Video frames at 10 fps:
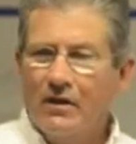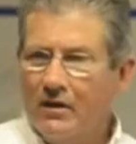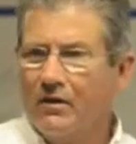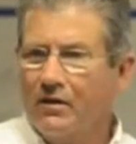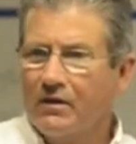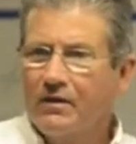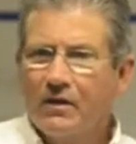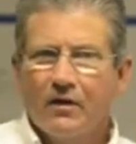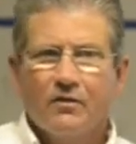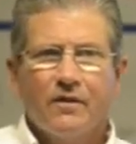in here
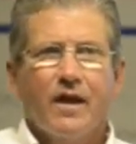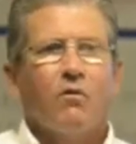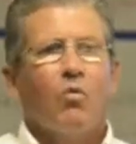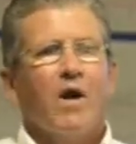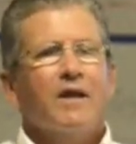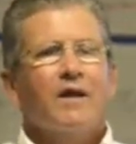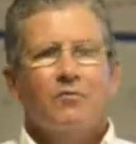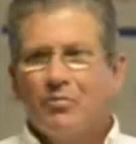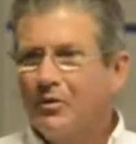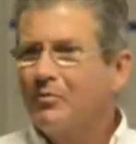under that. Why
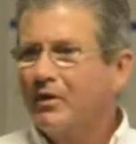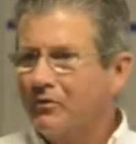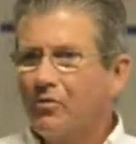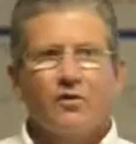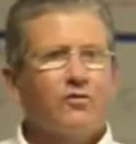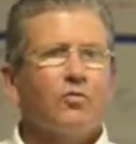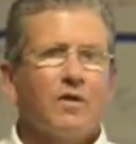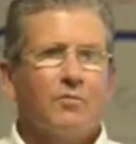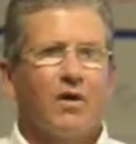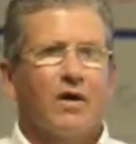not put a better door
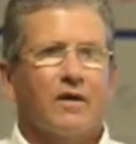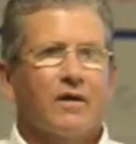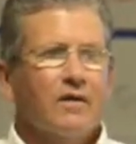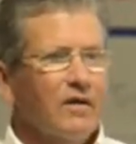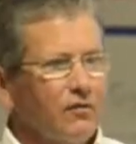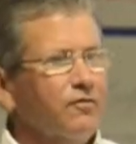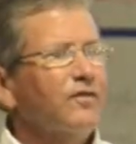sweep on and